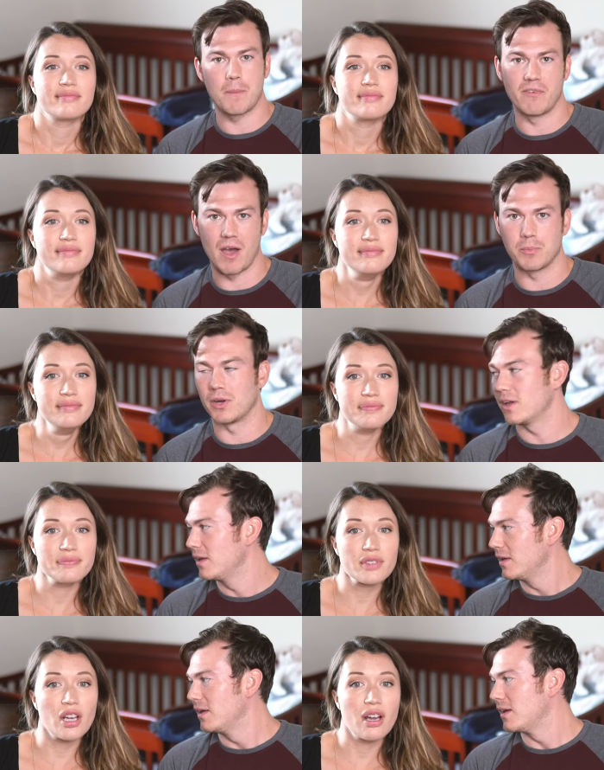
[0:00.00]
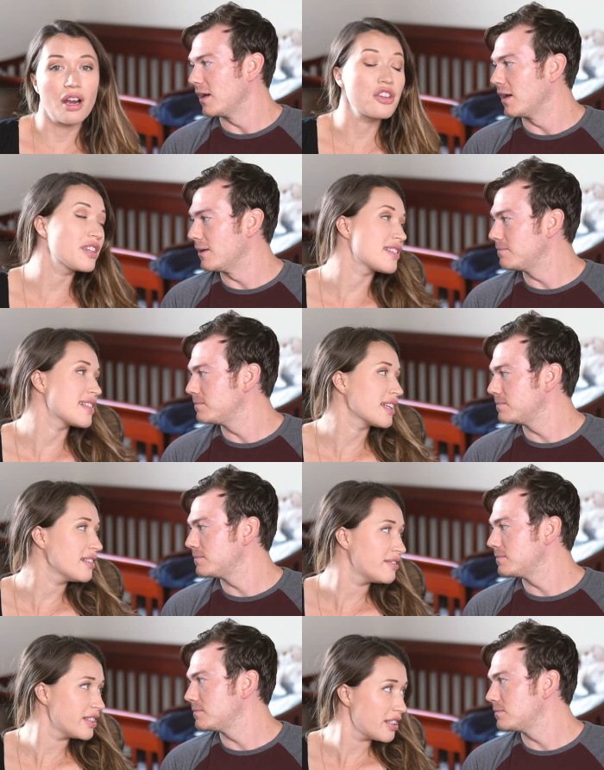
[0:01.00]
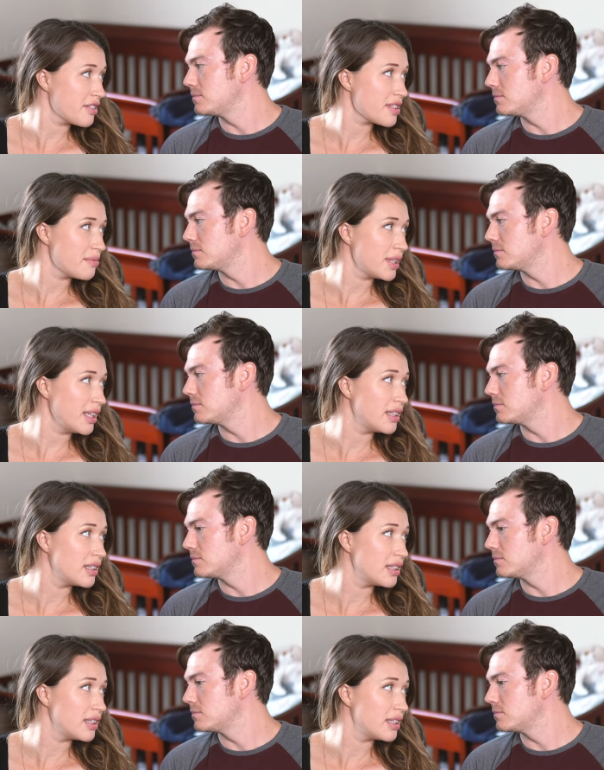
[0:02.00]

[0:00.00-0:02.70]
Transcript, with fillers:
Speaker 1: on top of opera. Are you um, going to
Speaker 2: sing in a video or